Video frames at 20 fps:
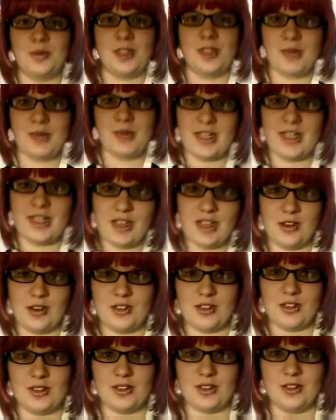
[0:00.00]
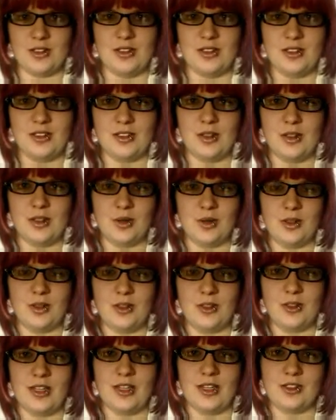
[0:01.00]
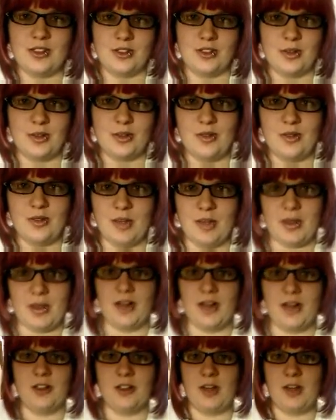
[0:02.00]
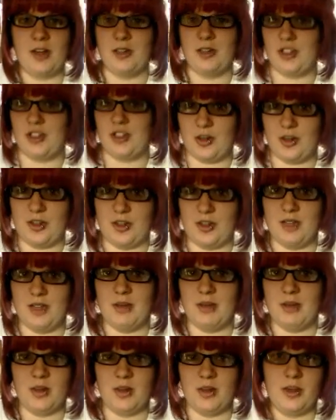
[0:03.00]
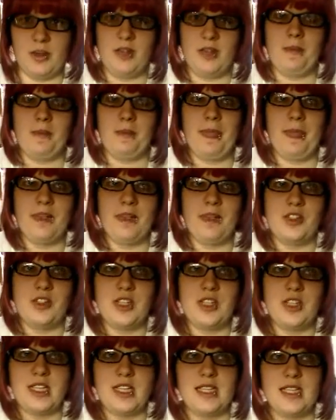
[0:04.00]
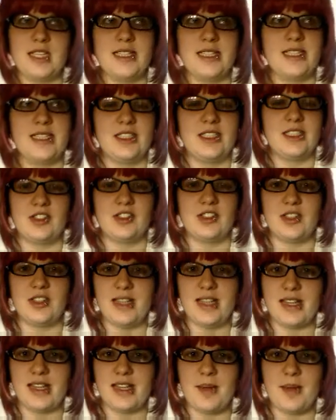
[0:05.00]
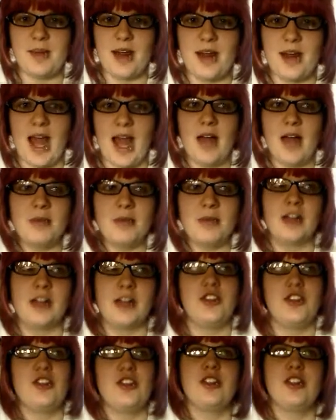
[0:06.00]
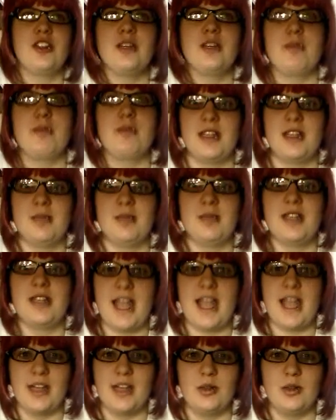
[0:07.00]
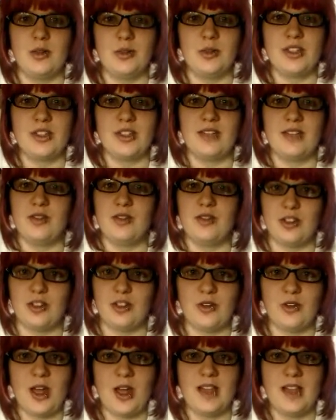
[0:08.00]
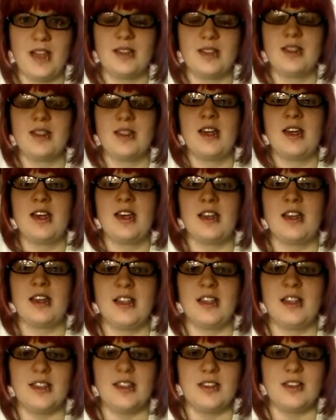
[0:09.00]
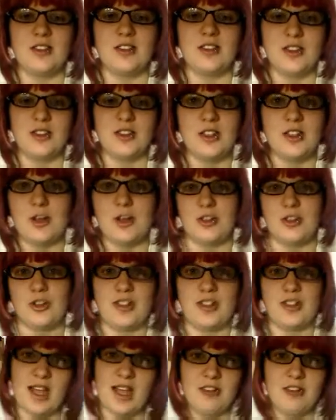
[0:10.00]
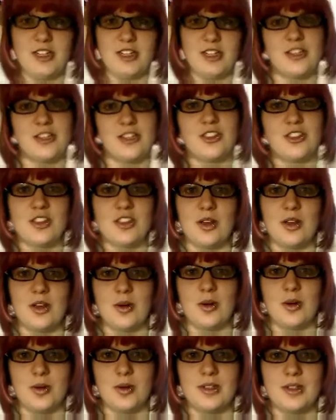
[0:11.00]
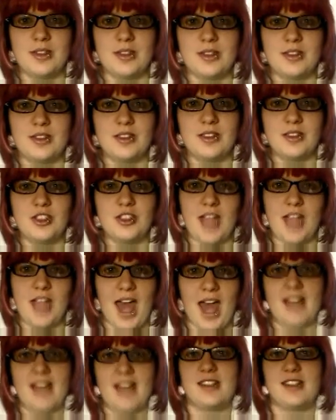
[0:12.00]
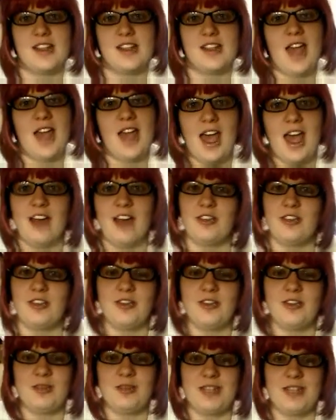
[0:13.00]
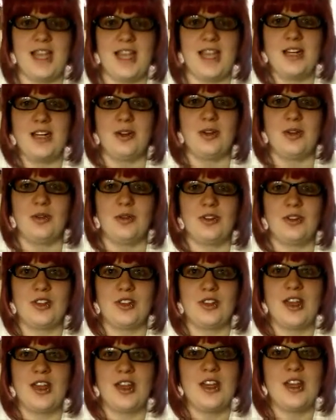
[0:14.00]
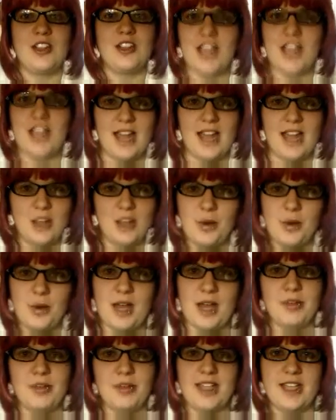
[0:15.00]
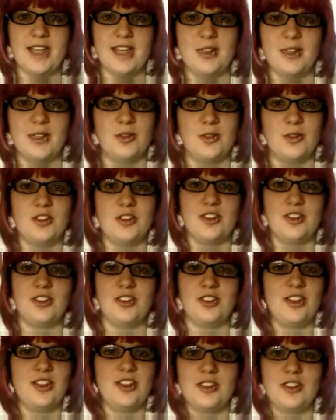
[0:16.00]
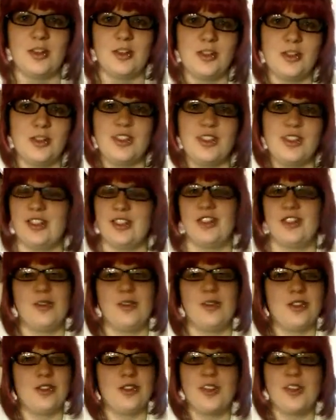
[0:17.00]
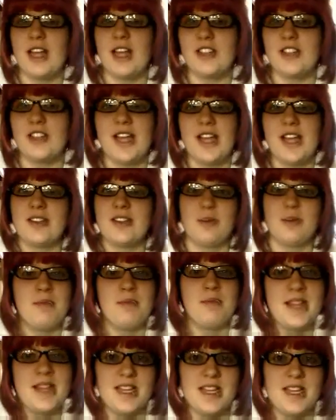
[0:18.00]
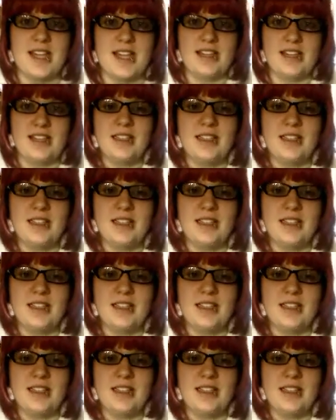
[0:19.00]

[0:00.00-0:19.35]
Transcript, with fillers: the main character, the girl who got turned into a vampire, her name is Jodie, by the way, she is just thinking about how much she's gonna miss potatoes and french fries, 'cause, you know, she's Irish, so she has to have potatoes. She can't go without potatoes. She just doesn't know what she's going to do. So she actually has her minion,